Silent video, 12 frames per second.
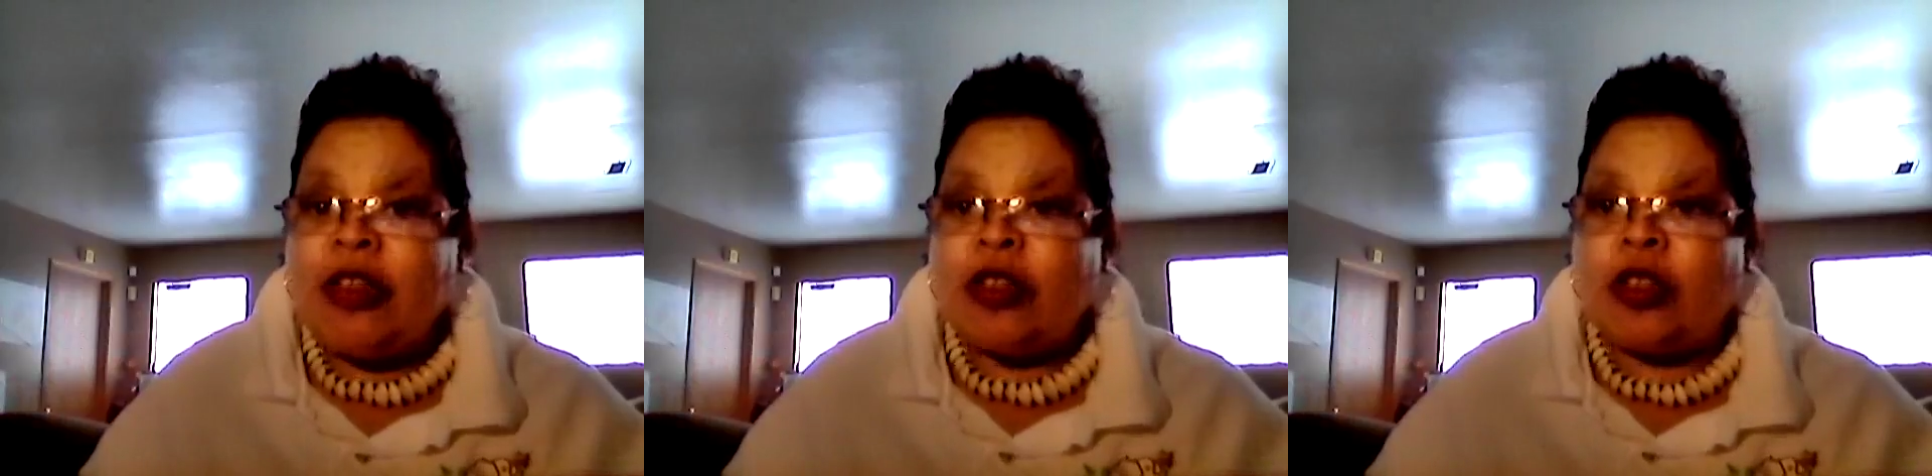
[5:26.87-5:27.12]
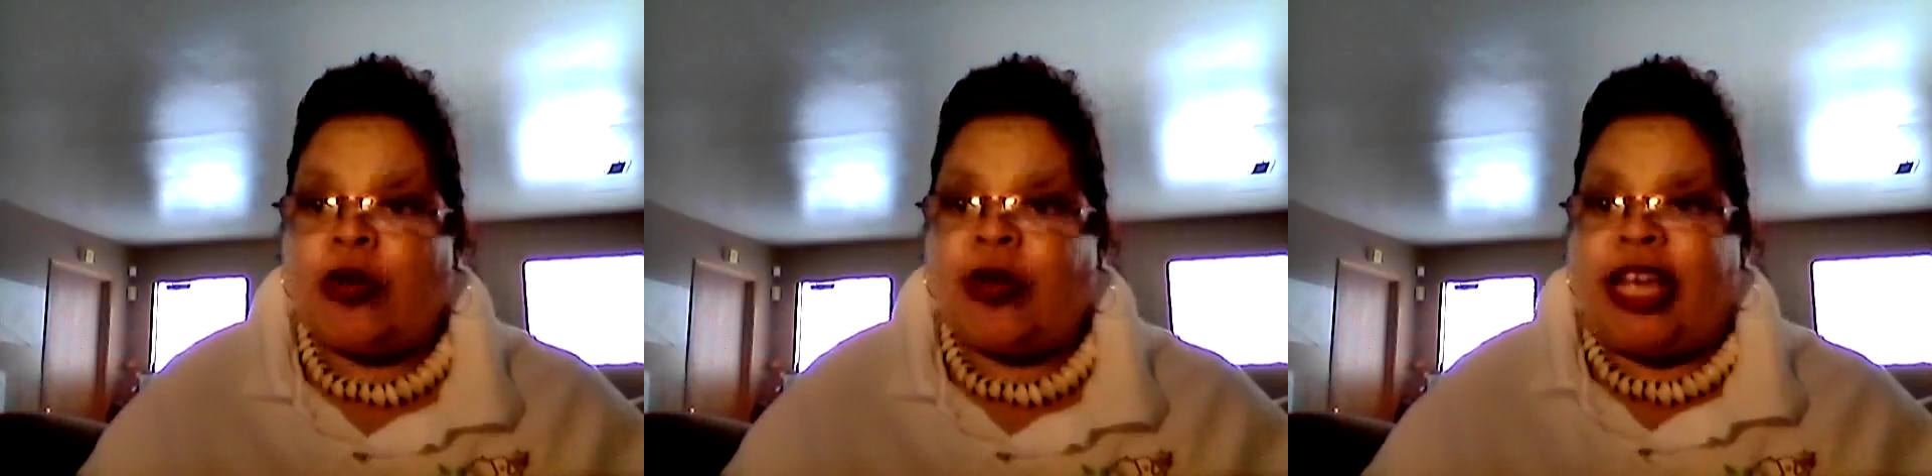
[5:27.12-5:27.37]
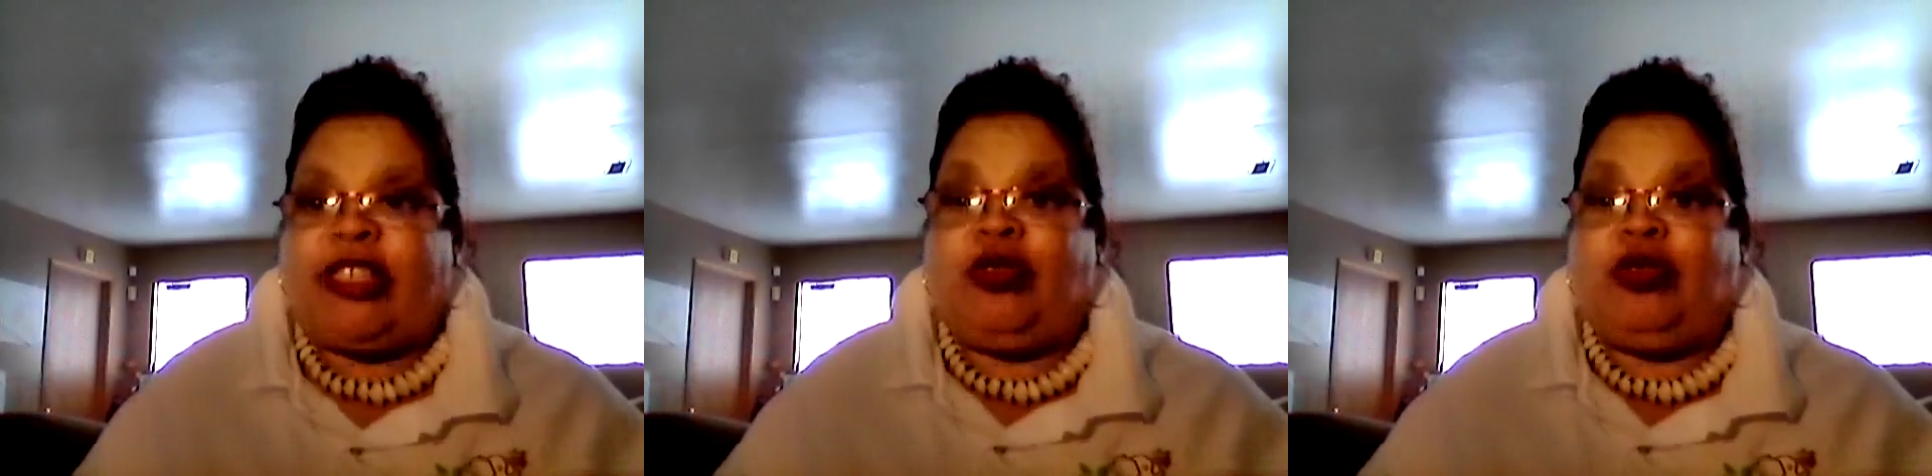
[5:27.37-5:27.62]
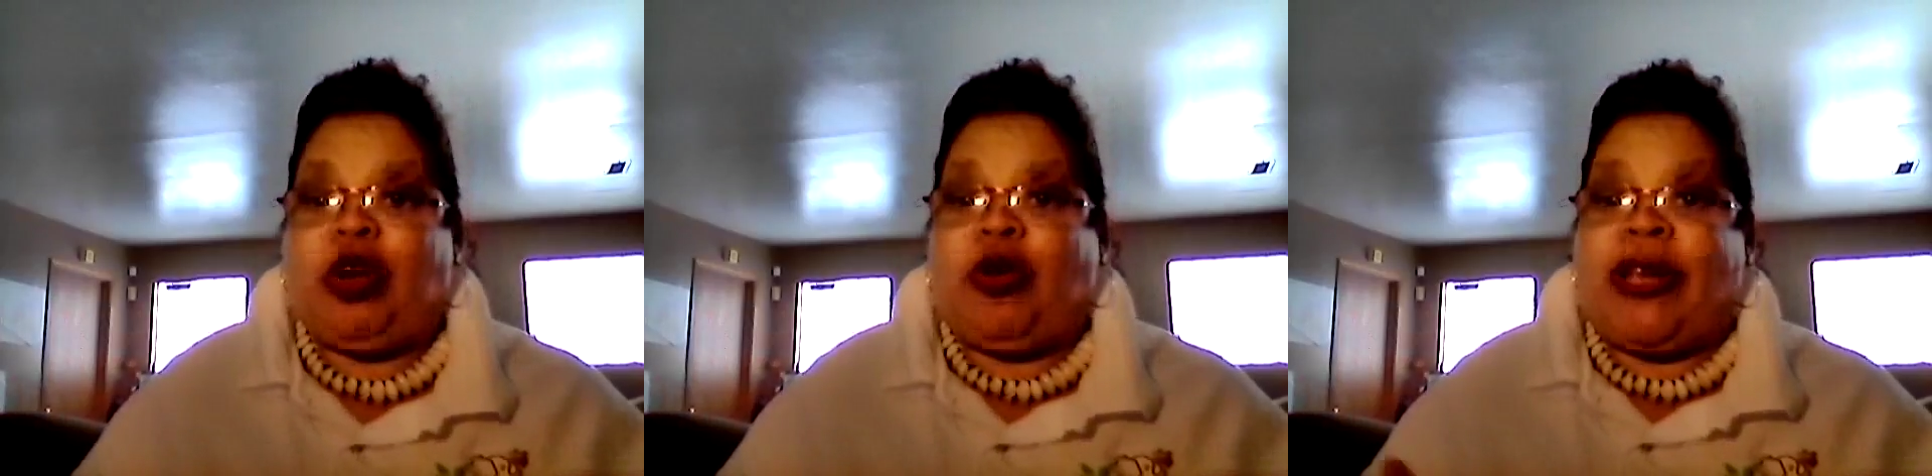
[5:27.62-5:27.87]
so that
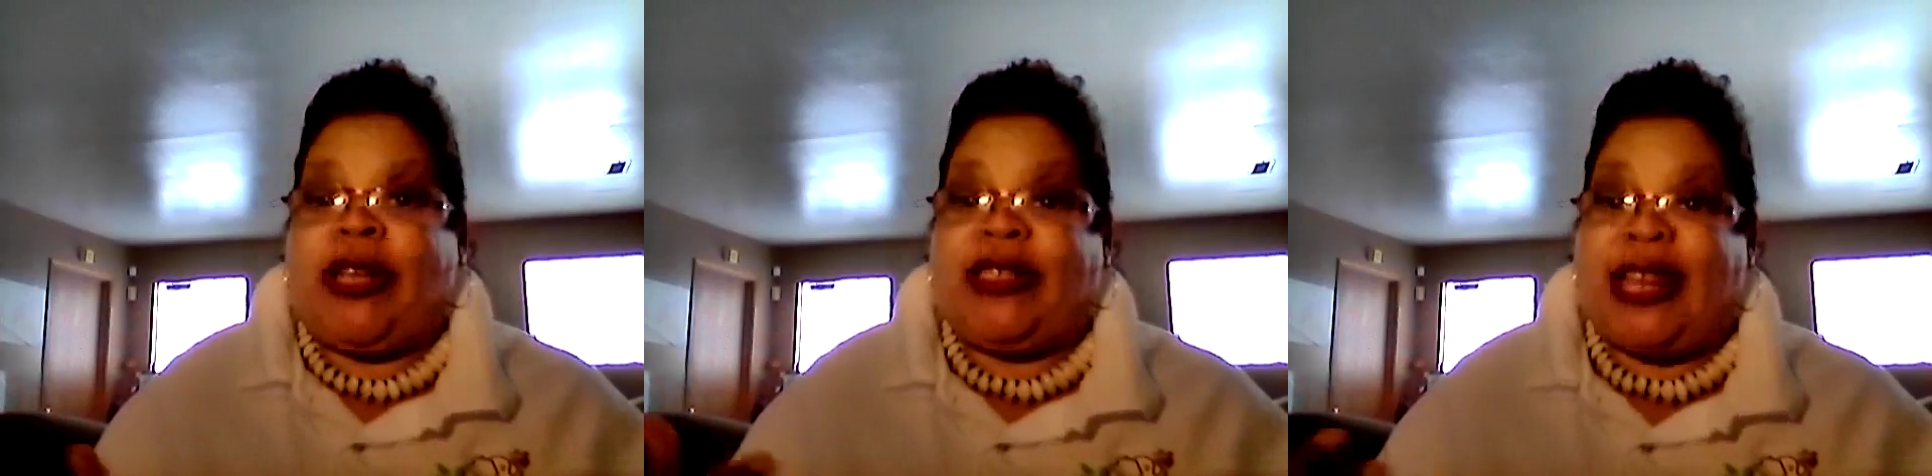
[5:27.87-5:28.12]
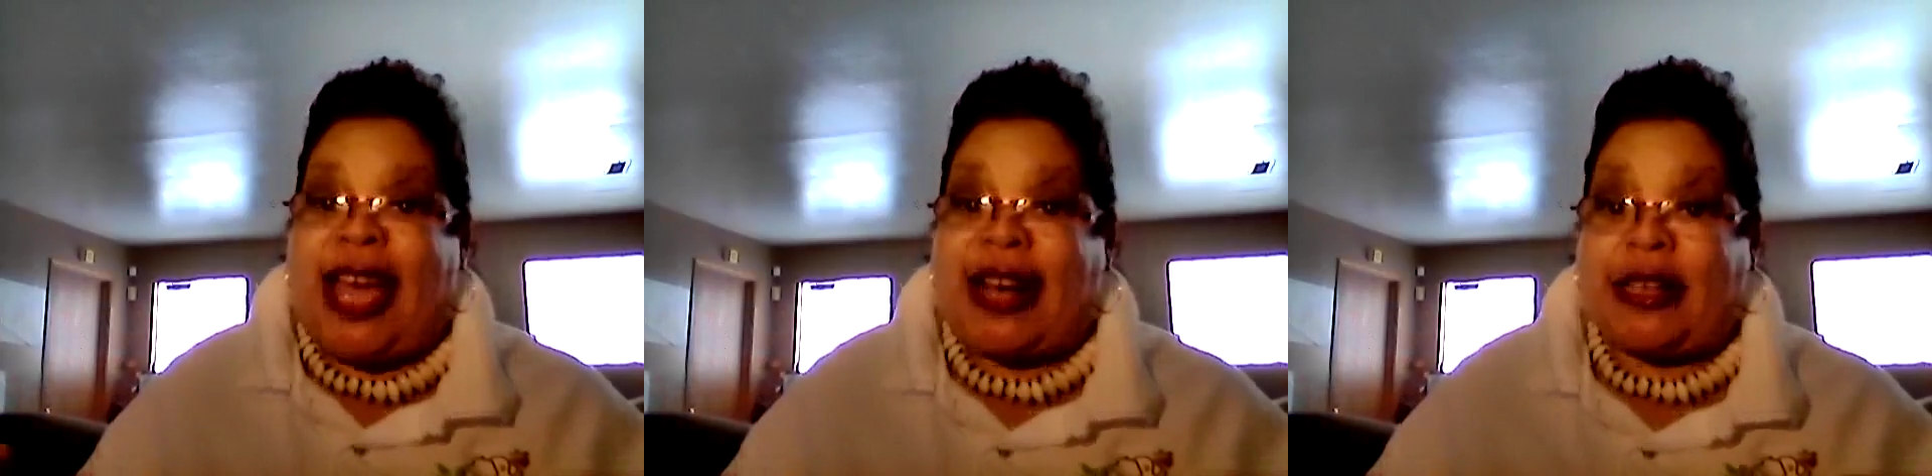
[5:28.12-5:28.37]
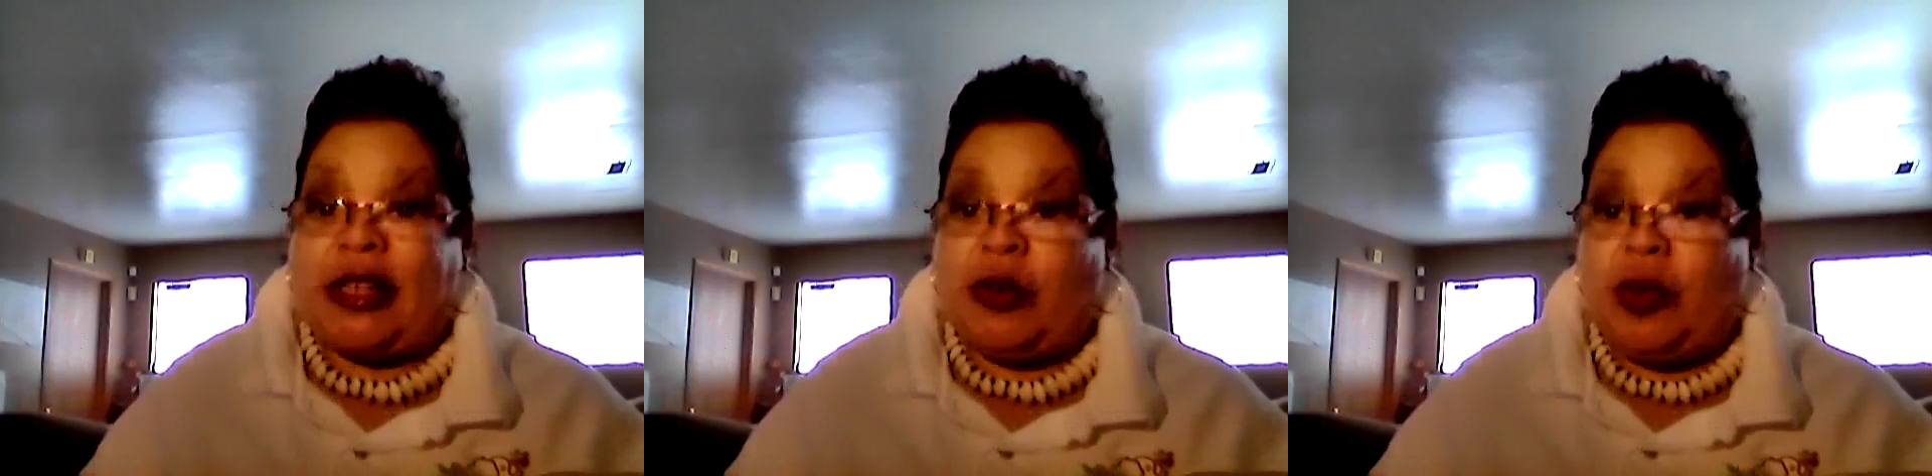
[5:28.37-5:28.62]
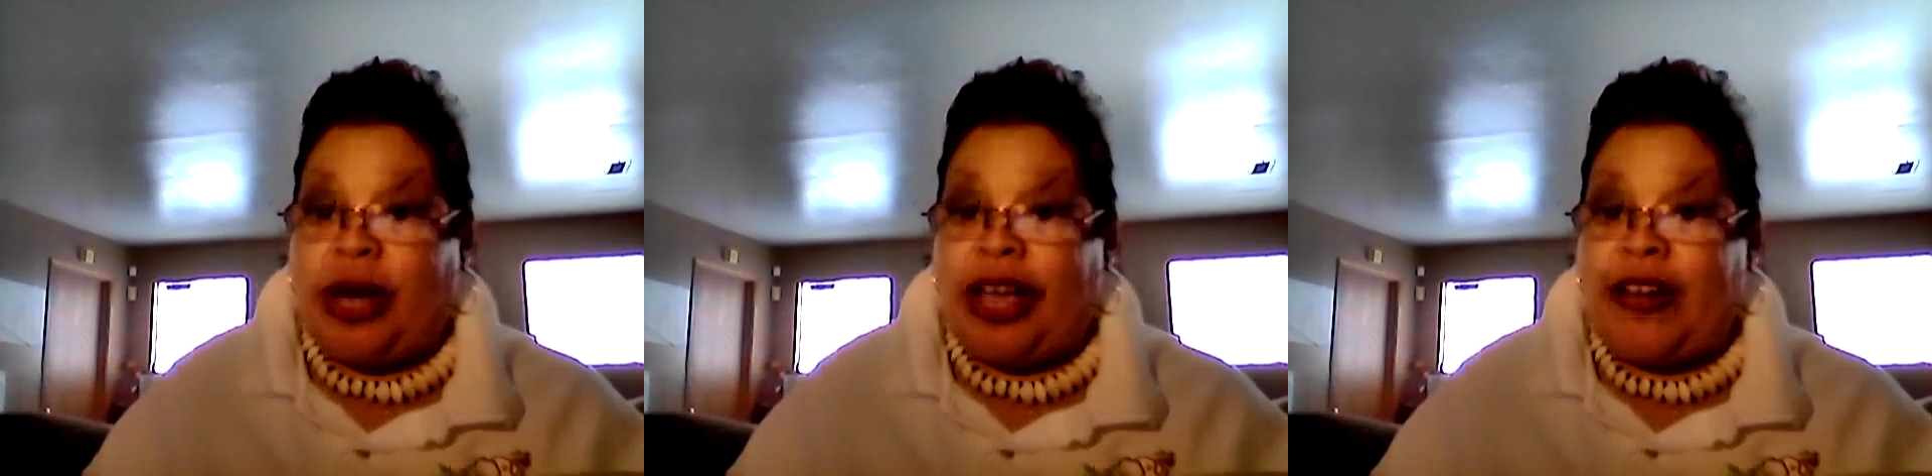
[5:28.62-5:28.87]
you know exactly
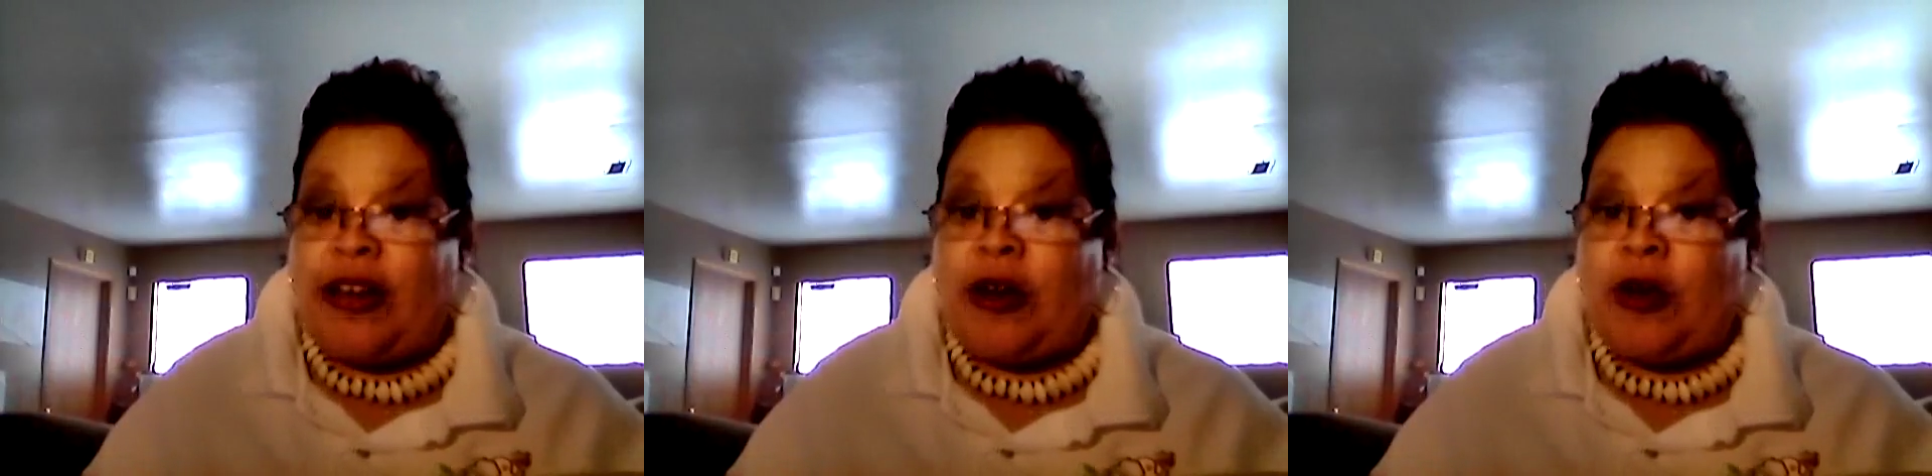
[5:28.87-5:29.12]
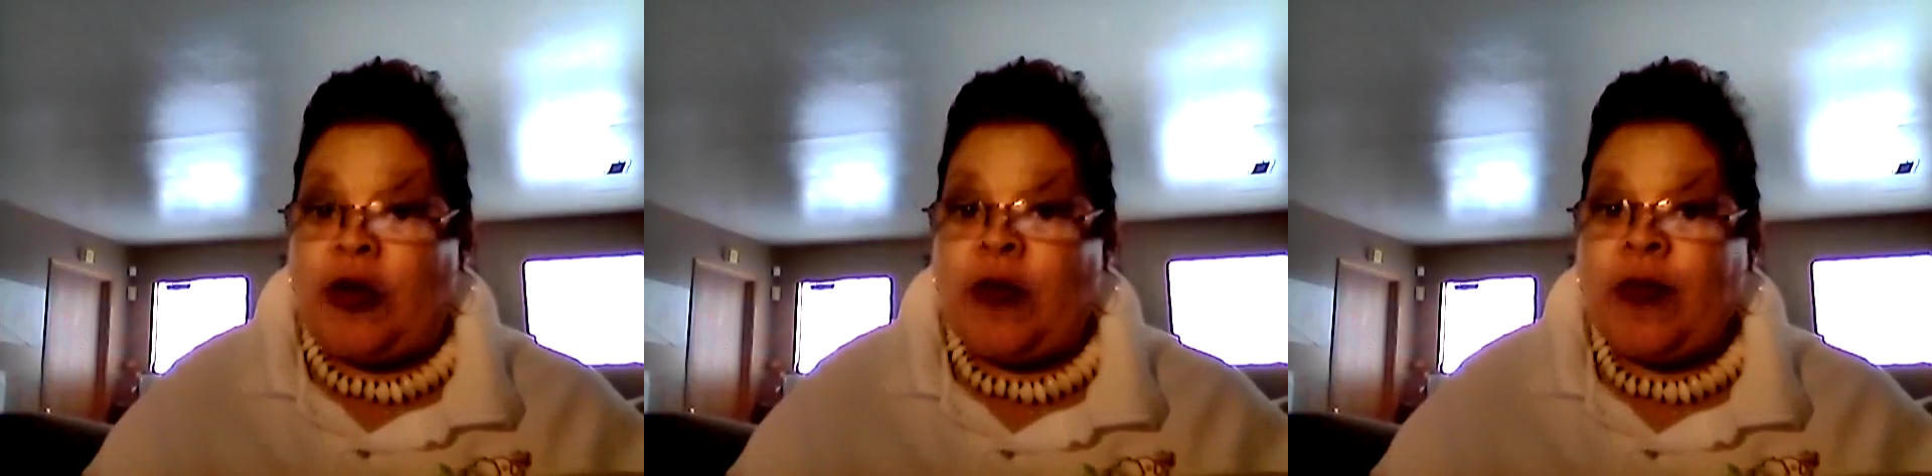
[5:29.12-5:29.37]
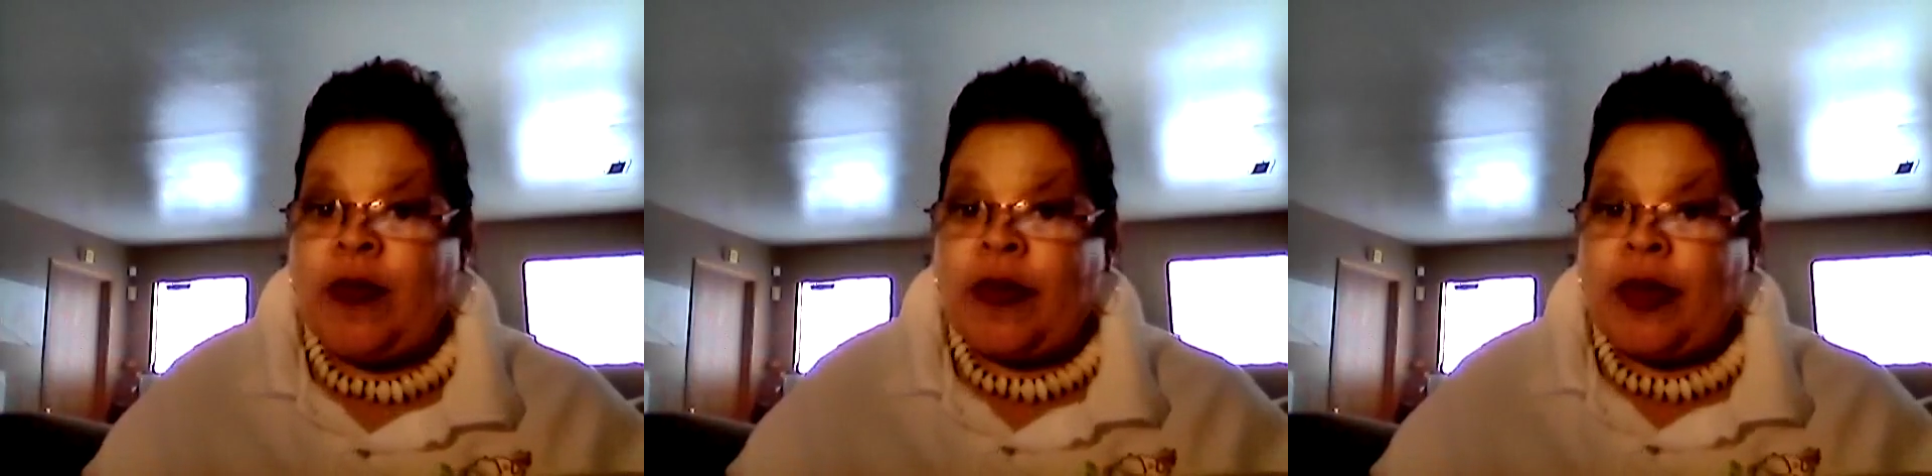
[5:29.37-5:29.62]
when you